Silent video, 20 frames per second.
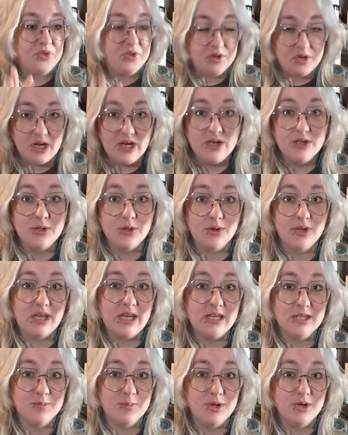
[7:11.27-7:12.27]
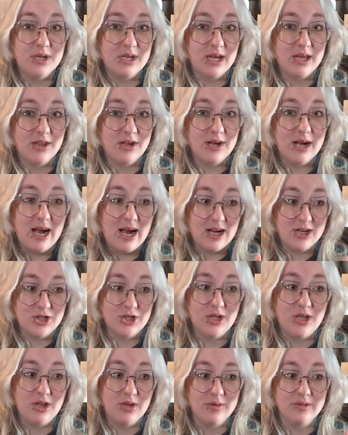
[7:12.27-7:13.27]
the dinosaur that he was putting together,
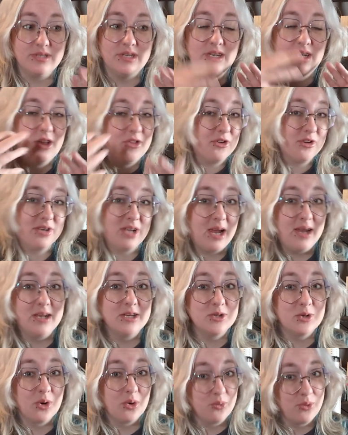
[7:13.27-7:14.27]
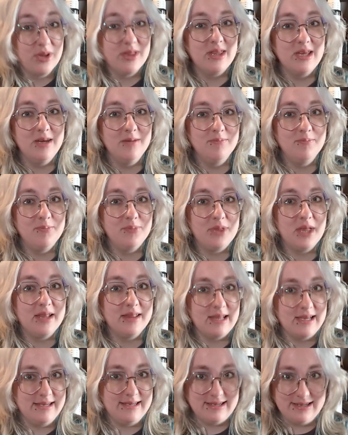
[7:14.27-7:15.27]
actually there was another dinosaur with him
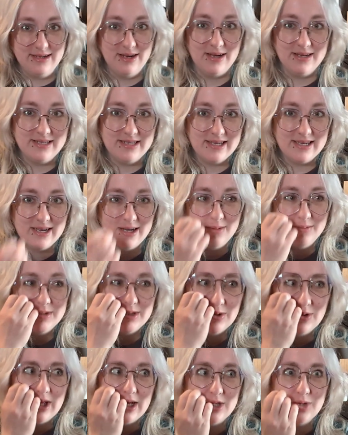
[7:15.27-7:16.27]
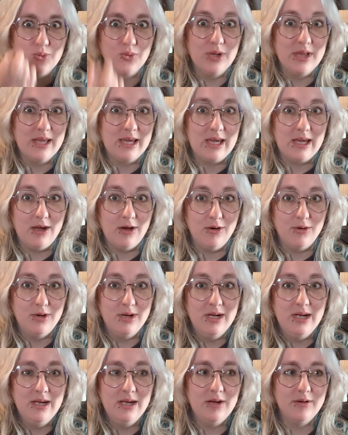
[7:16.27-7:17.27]
that they did not dig up, so that's really cute.
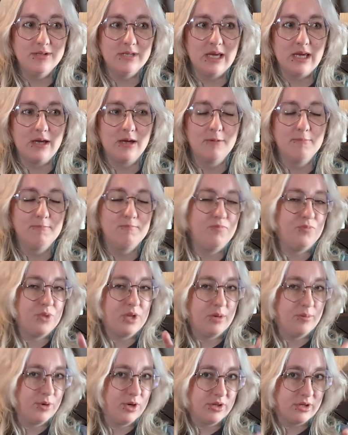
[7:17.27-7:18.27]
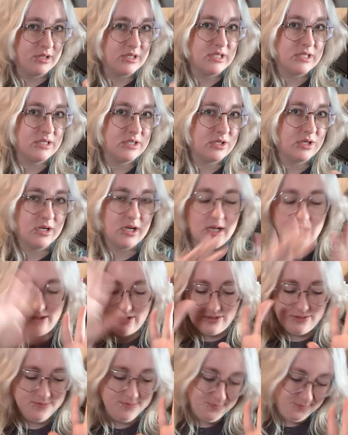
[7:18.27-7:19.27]
It was like a
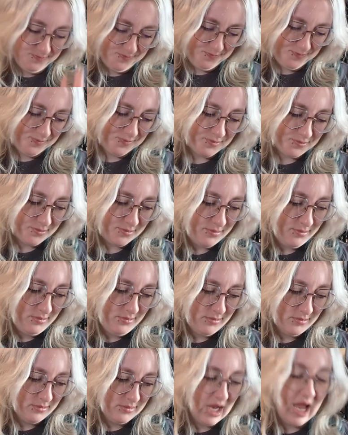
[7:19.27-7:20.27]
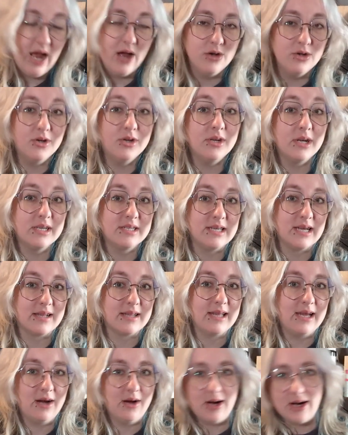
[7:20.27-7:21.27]
brother-sister. I don't know
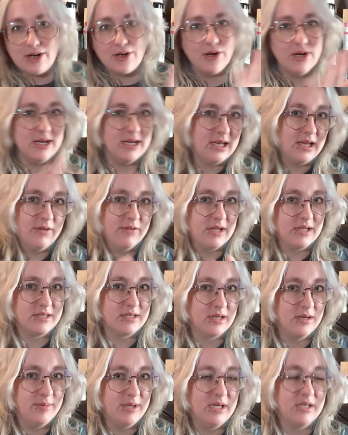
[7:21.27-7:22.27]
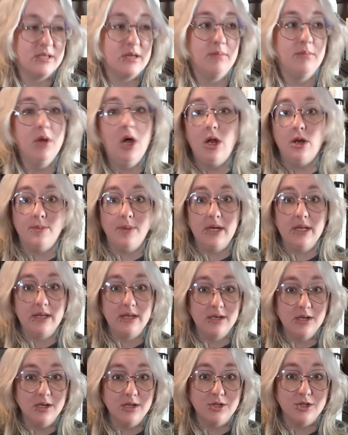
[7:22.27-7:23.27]
exactly how accurate any of that's going to be, because I'm not a
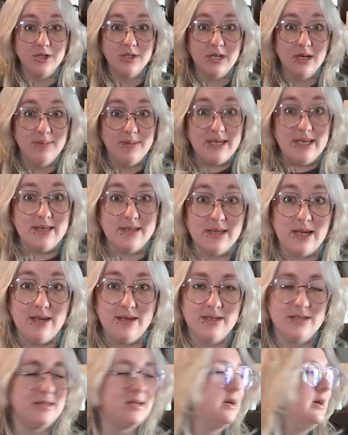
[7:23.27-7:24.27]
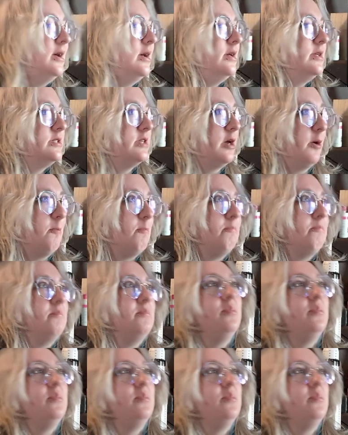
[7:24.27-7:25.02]
paleontologist, I'm a data scientist. So